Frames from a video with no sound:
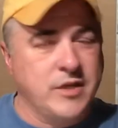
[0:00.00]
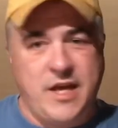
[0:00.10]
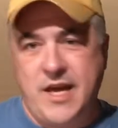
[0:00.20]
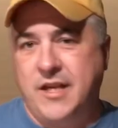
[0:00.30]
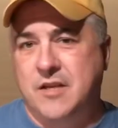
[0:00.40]

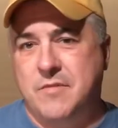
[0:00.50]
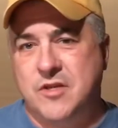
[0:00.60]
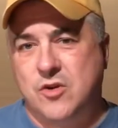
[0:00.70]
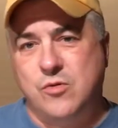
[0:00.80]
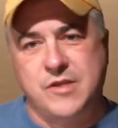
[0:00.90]
kingdom,
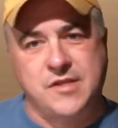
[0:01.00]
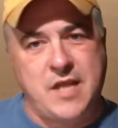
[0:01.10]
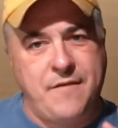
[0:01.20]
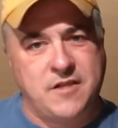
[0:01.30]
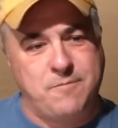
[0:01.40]
his own
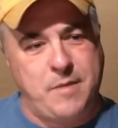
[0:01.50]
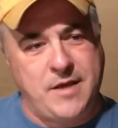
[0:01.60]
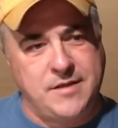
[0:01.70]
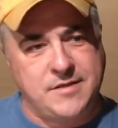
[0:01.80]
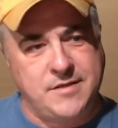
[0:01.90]
safe
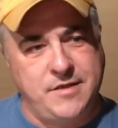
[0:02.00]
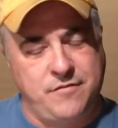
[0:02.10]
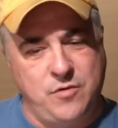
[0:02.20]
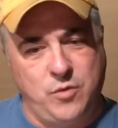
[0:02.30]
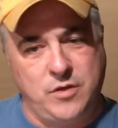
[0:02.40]
space,
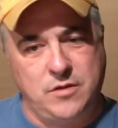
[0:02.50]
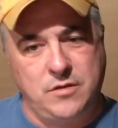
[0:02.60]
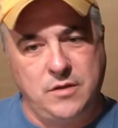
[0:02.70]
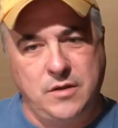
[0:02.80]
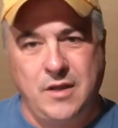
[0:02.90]
if you
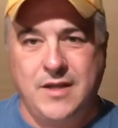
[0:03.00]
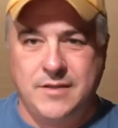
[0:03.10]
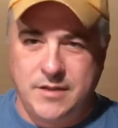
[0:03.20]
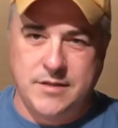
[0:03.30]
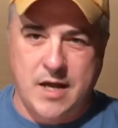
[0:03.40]
will,
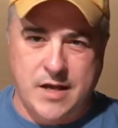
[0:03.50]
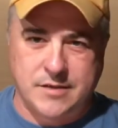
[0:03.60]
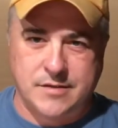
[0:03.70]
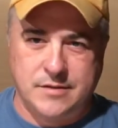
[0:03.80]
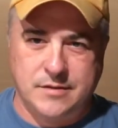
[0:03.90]
and
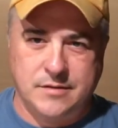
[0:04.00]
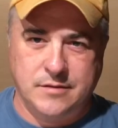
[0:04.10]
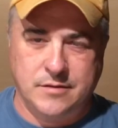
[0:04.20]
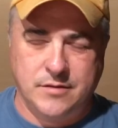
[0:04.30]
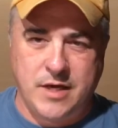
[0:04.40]
detox,
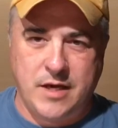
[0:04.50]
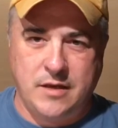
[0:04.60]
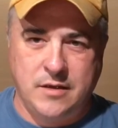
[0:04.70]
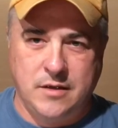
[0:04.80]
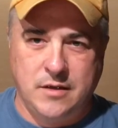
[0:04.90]
okay?